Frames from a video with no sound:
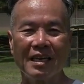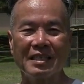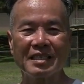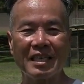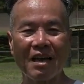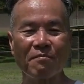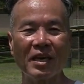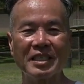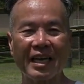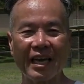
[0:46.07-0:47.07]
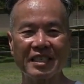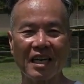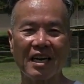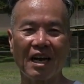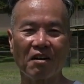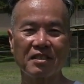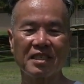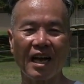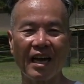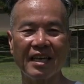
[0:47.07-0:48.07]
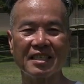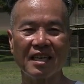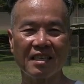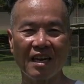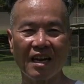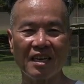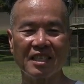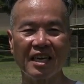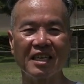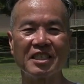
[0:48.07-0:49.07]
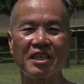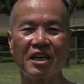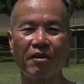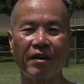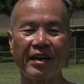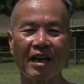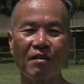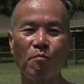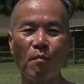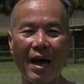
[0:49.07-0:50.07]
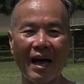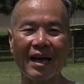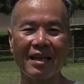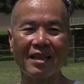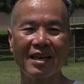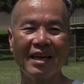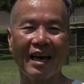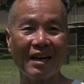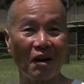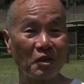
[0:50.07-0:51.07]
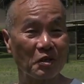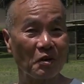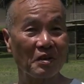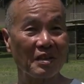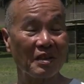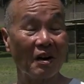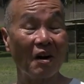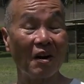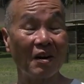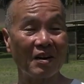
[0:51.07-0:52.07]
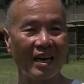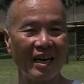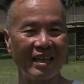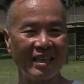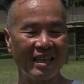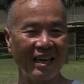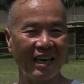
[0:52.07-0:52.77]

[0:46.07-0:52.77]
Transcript: STEM education now, science, technology, engineering, and math, and also art, the